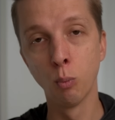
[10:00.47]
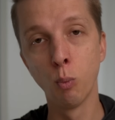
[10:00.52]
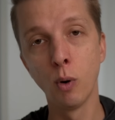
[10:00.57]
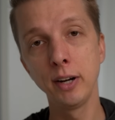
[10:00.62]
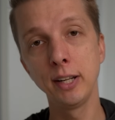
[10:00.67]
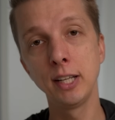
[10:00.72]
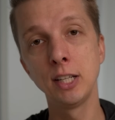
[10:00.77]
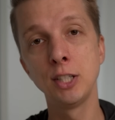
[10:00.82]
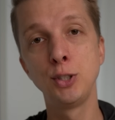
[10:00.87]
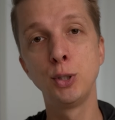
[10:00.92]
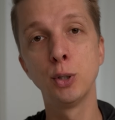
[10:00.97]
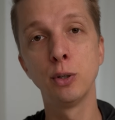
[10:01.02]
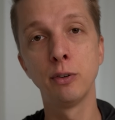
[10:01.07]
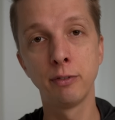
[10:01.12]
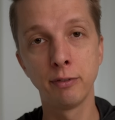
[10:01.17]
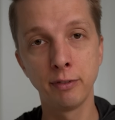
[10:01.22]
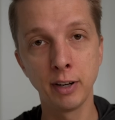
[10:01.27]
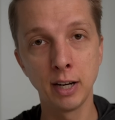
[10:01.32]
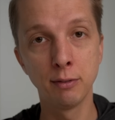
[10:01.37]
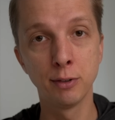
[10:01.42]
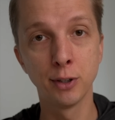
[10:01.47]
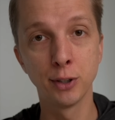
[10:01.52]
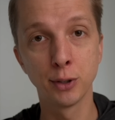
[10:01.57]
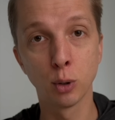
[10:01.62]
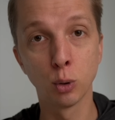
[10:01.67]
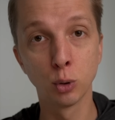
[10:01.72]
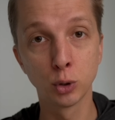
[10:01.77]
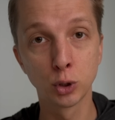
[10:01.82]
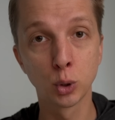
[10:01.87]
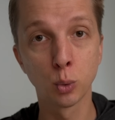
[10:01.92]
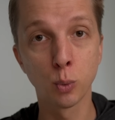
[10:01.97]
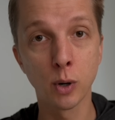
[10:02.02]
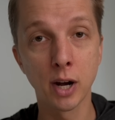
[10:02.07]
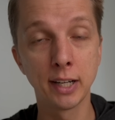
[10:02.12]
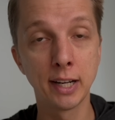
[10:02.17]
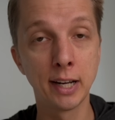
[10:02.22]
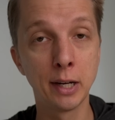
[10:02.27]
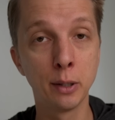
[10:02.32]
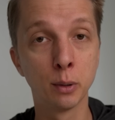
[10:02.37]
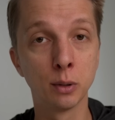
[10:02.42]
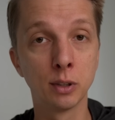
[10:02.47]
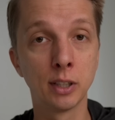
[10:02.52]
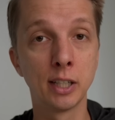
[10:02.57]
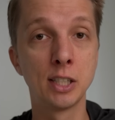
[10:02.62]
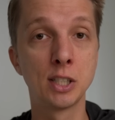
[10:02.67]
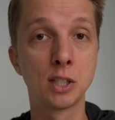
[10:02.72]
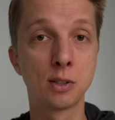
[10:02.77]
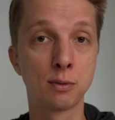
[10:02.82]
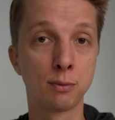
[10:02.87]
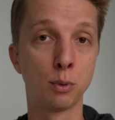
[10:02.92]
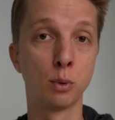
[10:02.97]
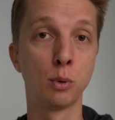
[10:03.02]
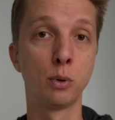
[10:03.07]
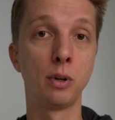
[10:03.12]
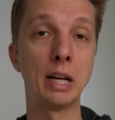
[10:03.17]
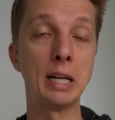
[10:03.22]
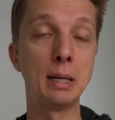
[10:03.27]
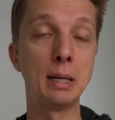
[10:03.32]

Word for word: What is your favorite ultra-wide angle lens for